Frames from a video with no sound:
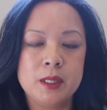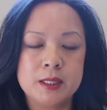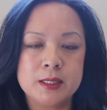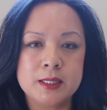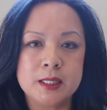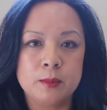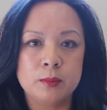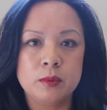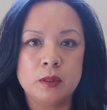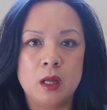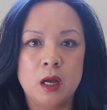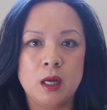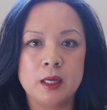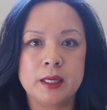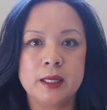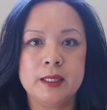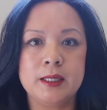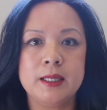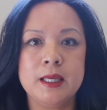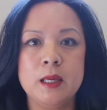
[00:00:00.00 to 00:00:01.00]
a Ziploc
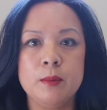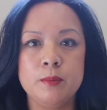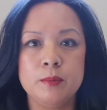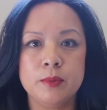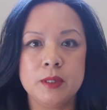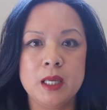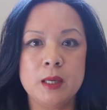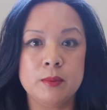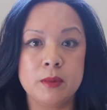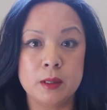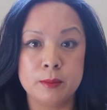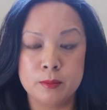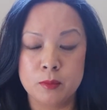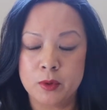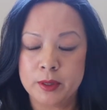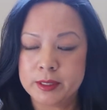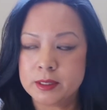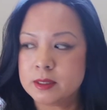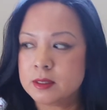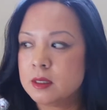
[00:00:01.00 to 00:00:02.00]
and keep them
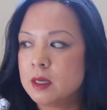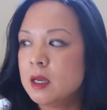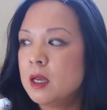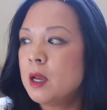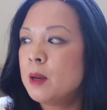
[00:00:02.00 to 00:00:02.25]
moist.